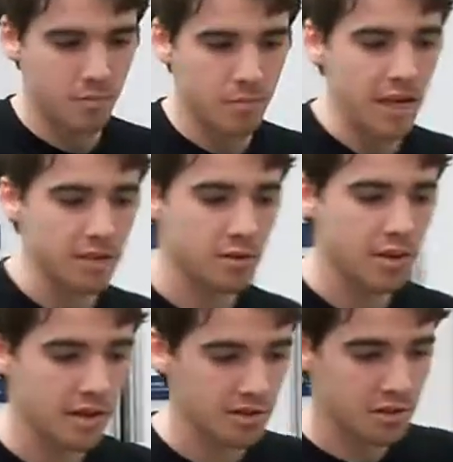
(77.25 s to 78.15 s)
make it so
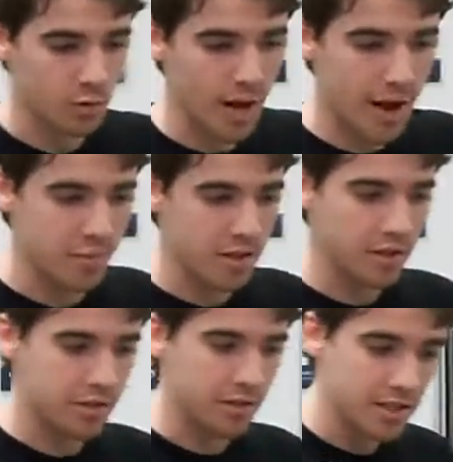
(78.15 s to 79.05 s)
that it doesn't grab
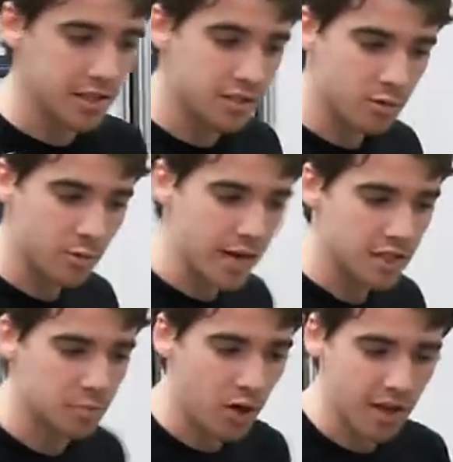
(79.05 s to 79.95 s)
the lids in the
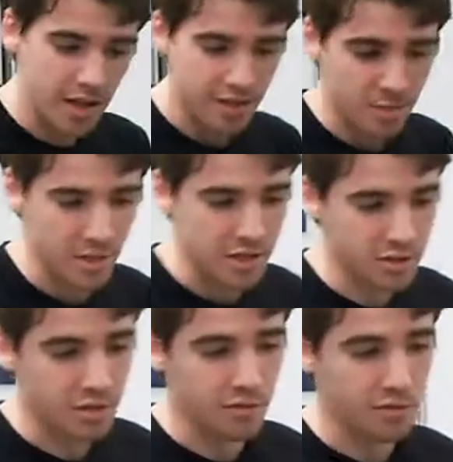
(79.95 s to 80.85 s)
right spot and they might
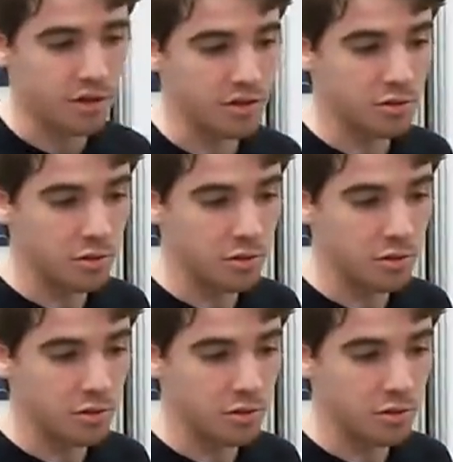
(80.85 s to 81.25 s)
start to fall.